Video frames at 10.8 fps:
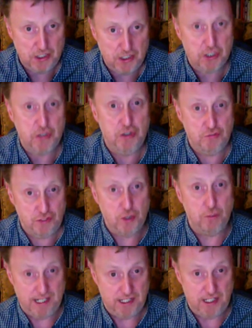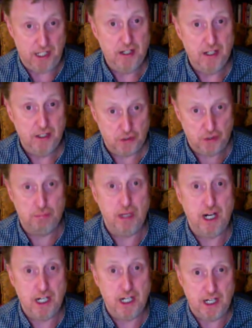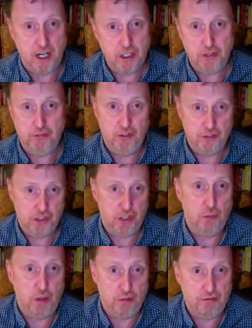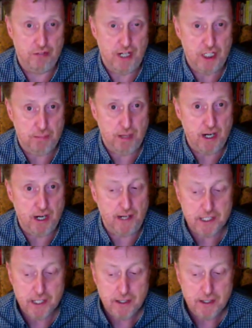So you feel better, sort of bright eyed, you feel somewhat refreshed by that.